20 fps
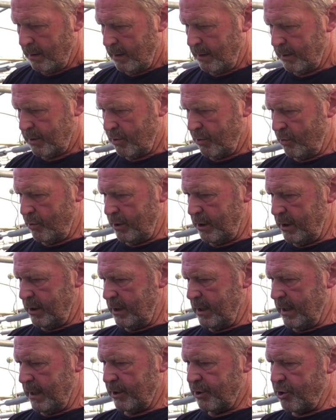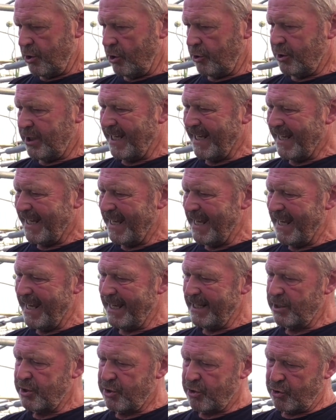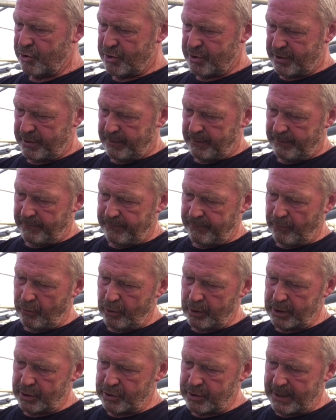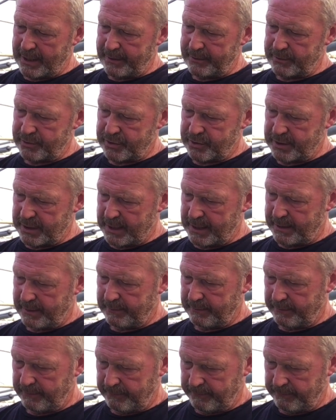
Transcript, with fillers: It's only, uh, it's not decay, it's just foliage that has uh,